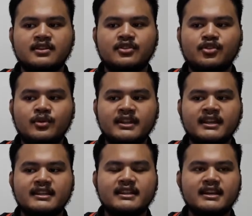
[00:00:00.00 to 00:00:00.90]
No one
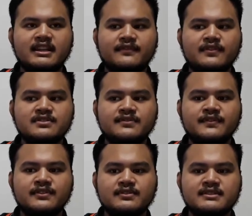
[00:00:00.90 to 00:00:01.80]
can deny that fossil
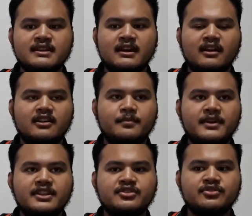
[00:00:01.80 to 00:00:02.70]
fuels are the
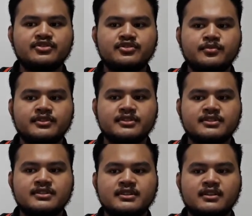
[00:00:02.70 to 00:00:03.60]
main
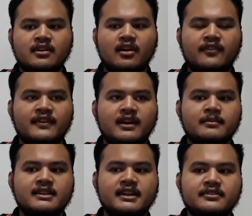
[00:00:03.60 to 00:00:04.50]
contributors of
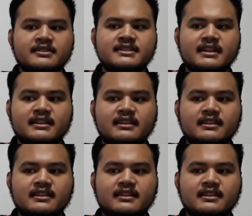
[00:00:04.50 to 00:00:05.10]
carbon dioxide.